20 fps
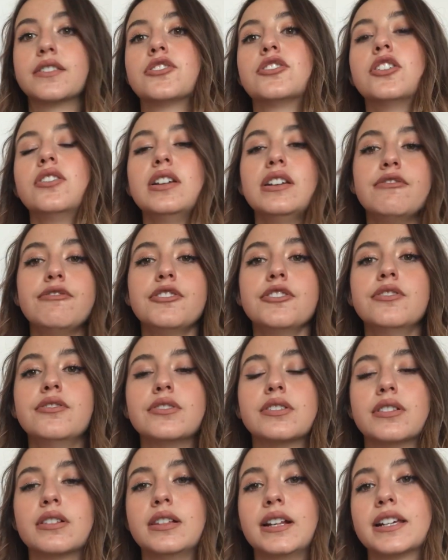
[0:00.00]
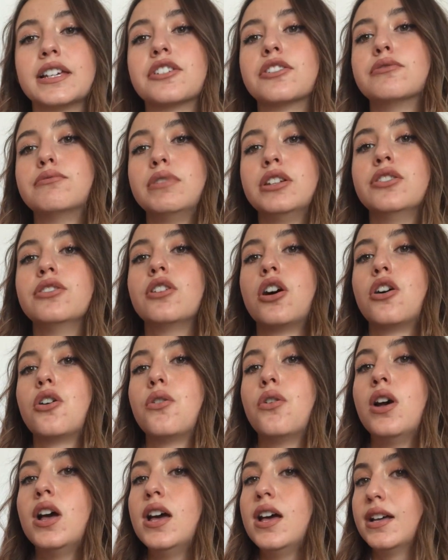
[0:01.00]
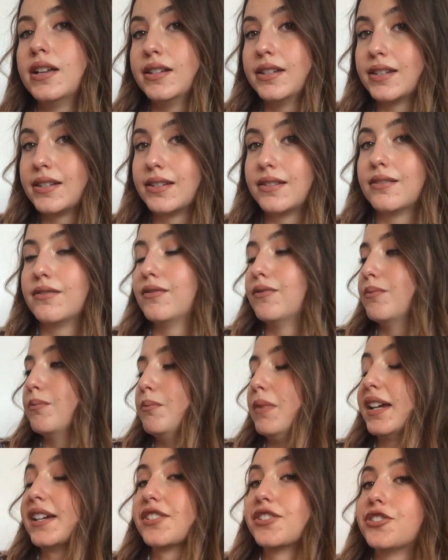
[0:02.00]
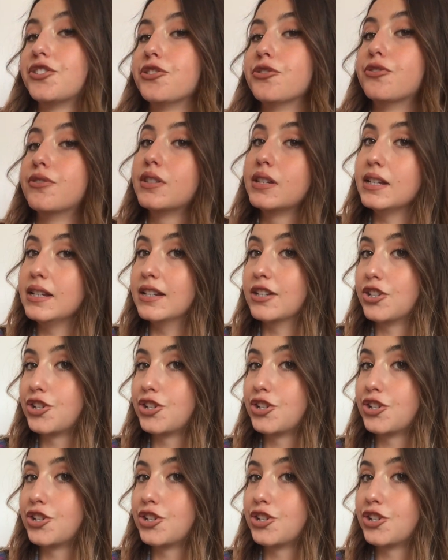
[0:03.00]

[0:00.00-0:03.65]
So if you like your window makes you see the